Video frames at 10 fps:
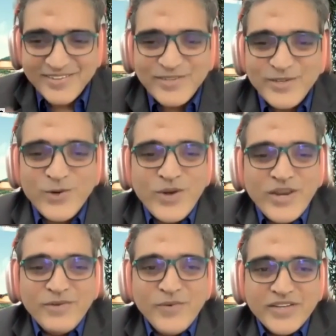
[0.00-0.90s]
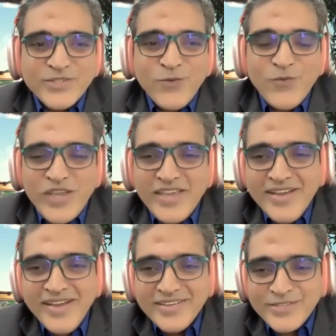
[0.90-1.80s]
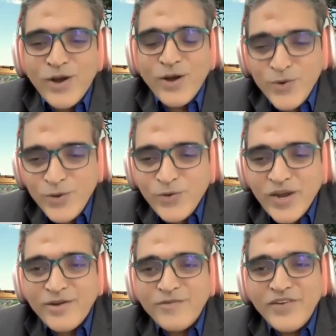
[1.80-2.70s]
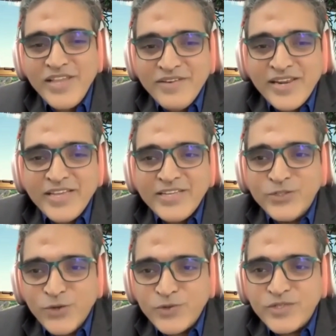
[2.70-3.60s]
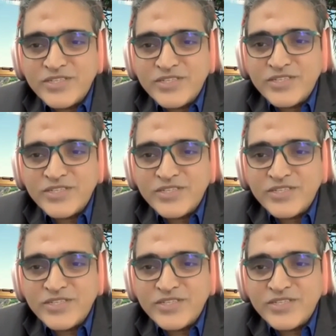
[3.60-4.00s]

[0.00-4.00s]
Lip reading: You don't need to worry. So how do you kind of leverage those